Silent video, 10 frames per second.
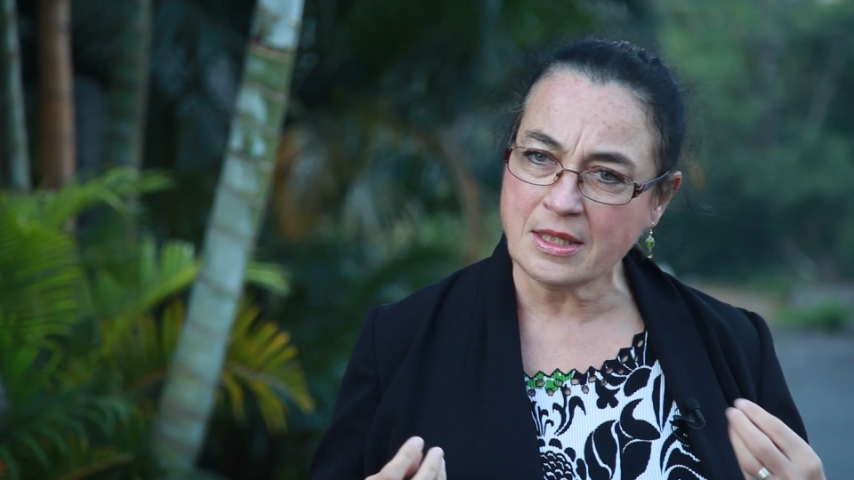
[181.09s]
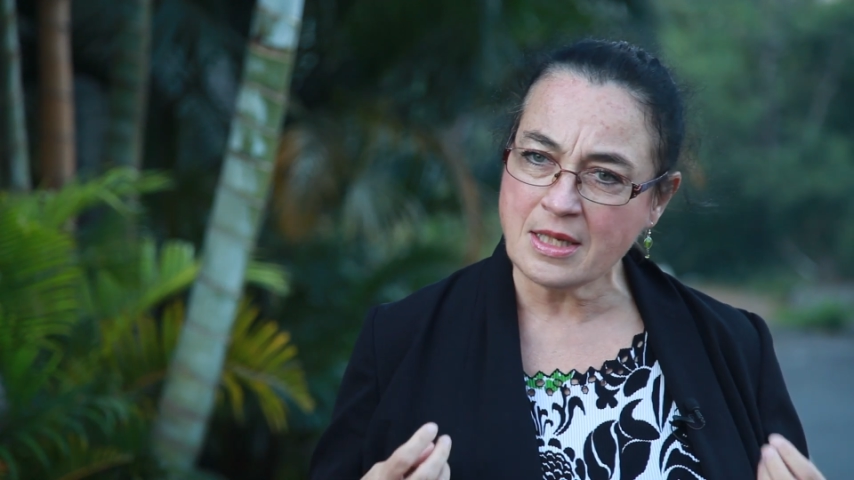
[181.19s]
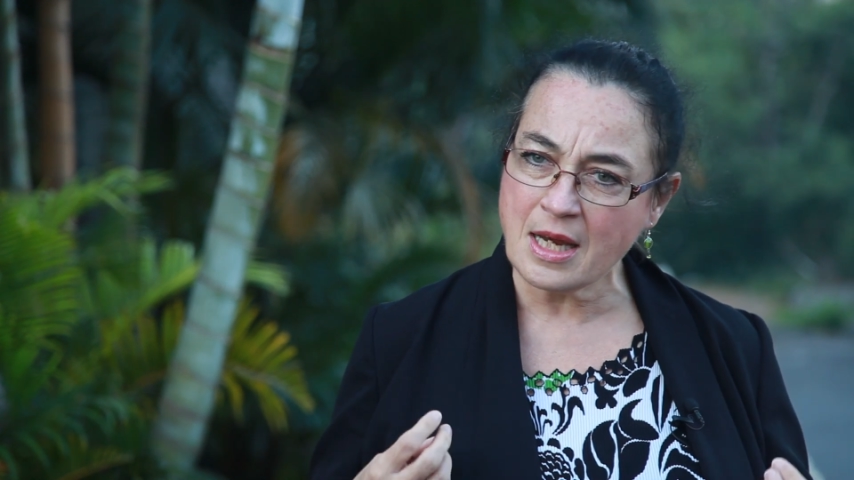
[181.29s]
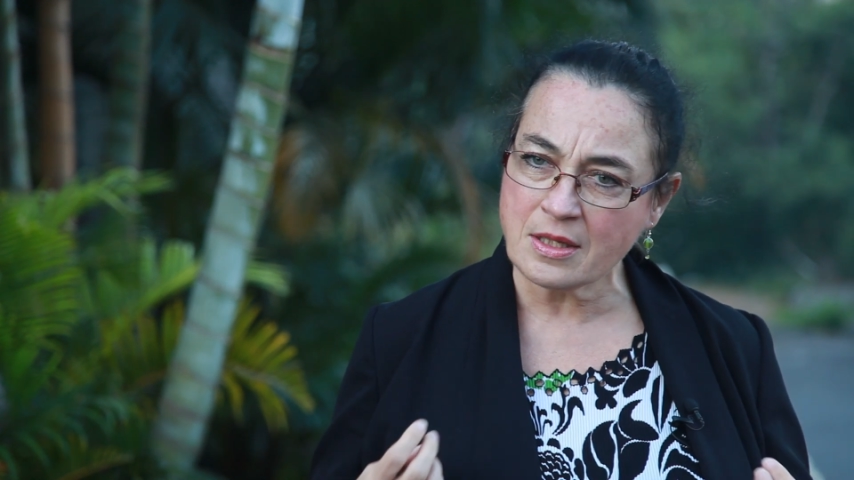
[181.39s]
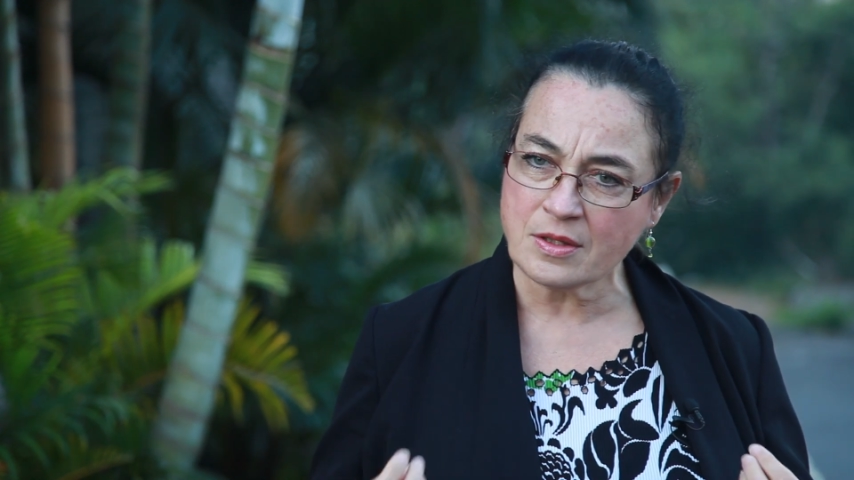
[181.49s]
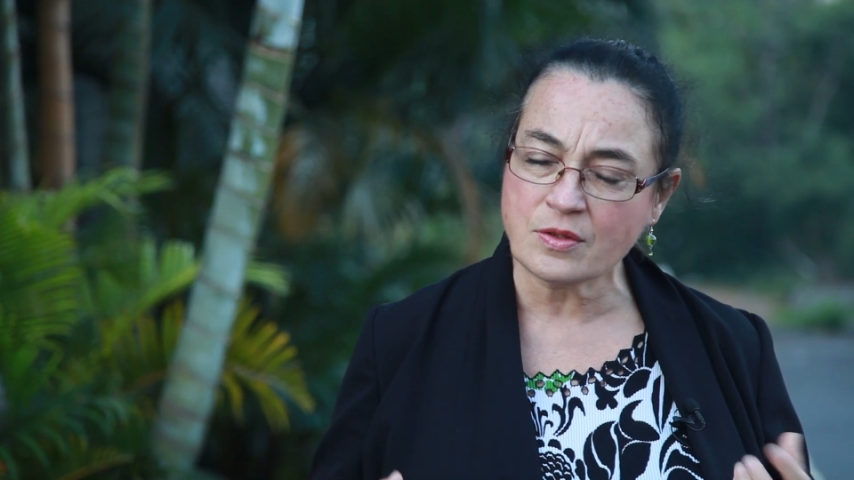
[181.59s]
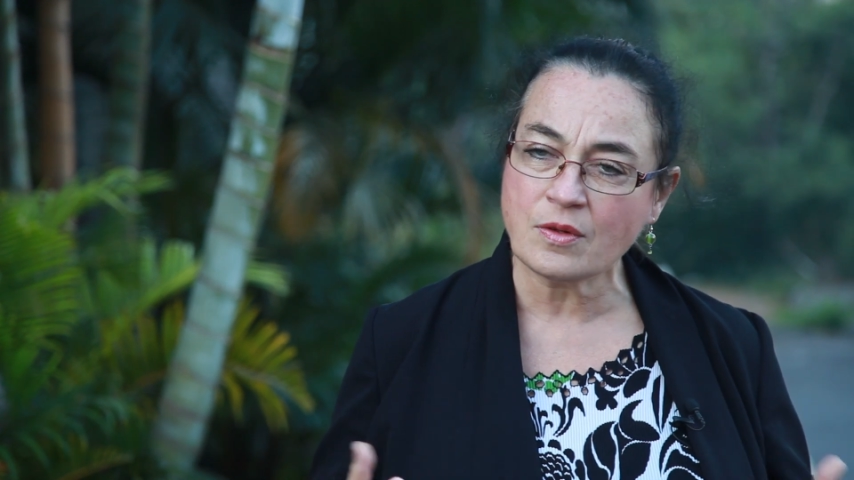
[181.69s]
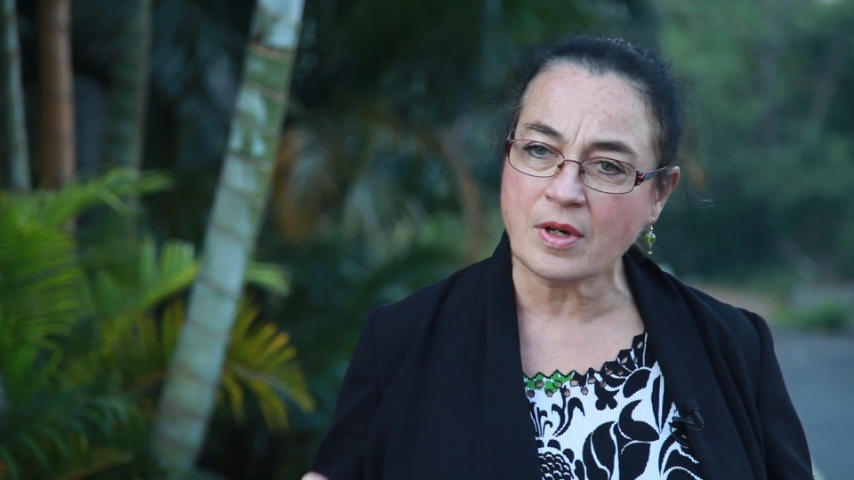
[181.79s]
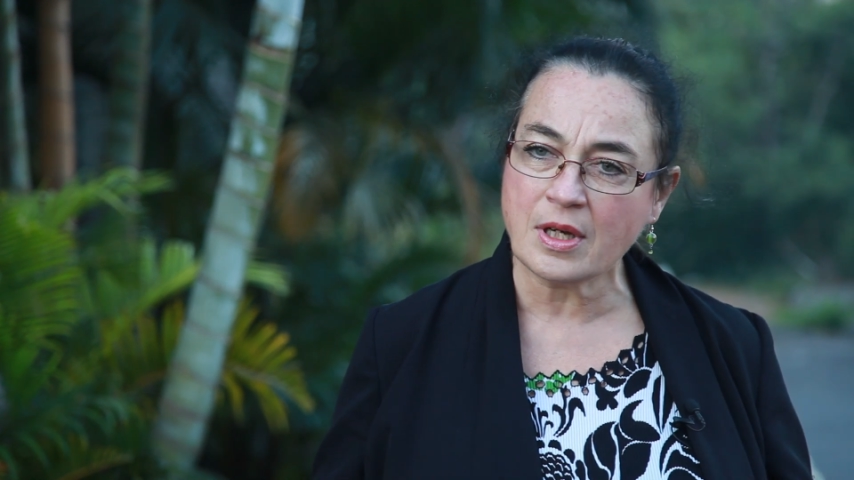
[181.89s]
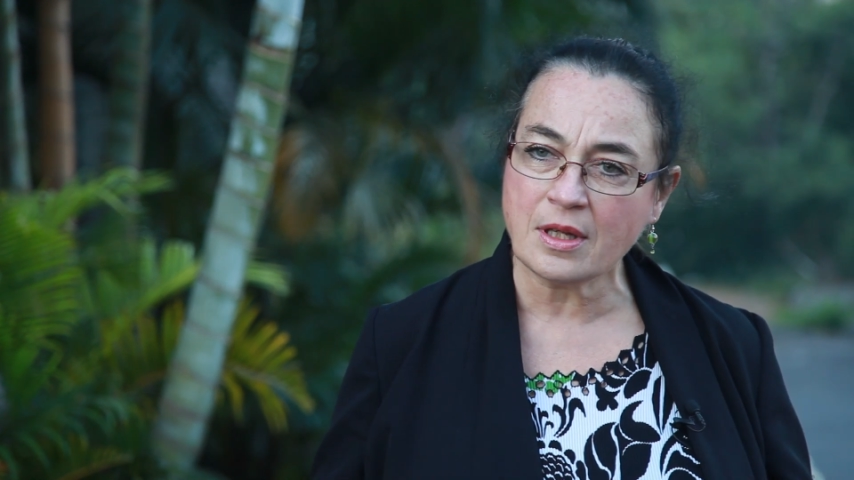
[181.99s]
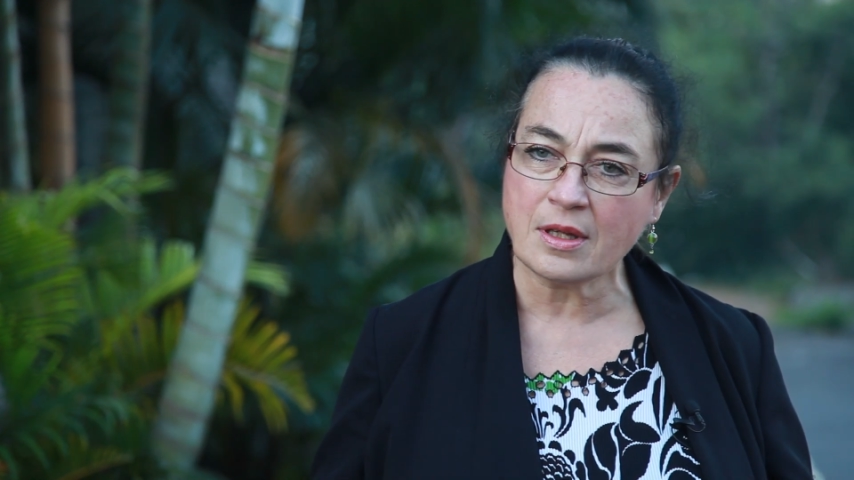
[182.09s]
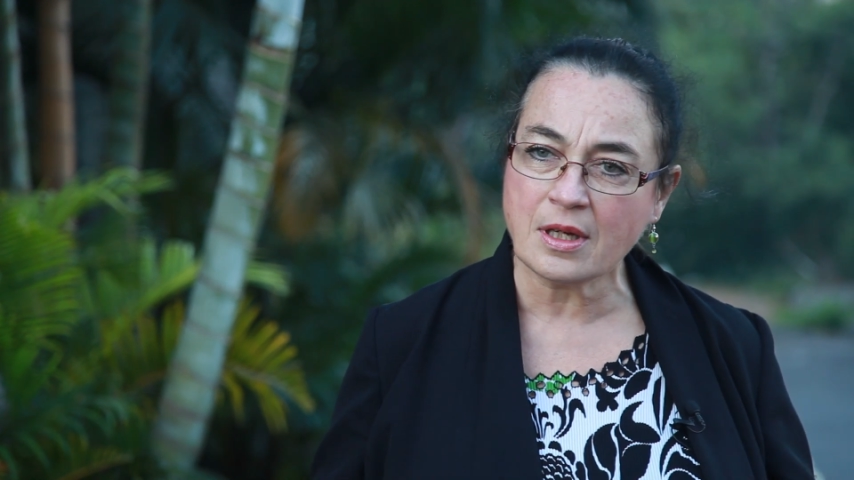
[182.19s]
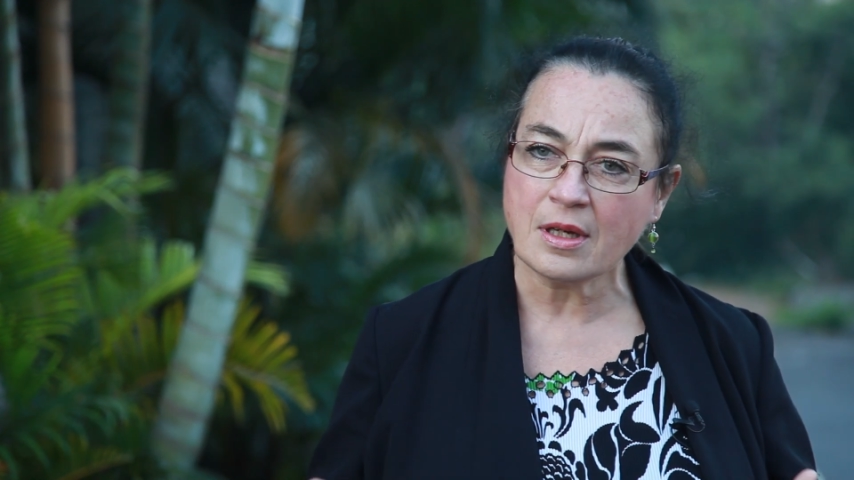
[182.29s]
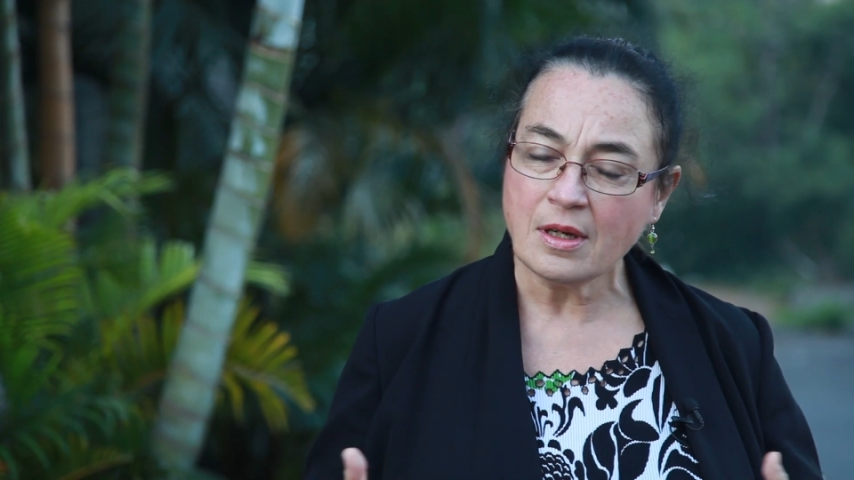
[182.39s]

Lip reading: tests or anything?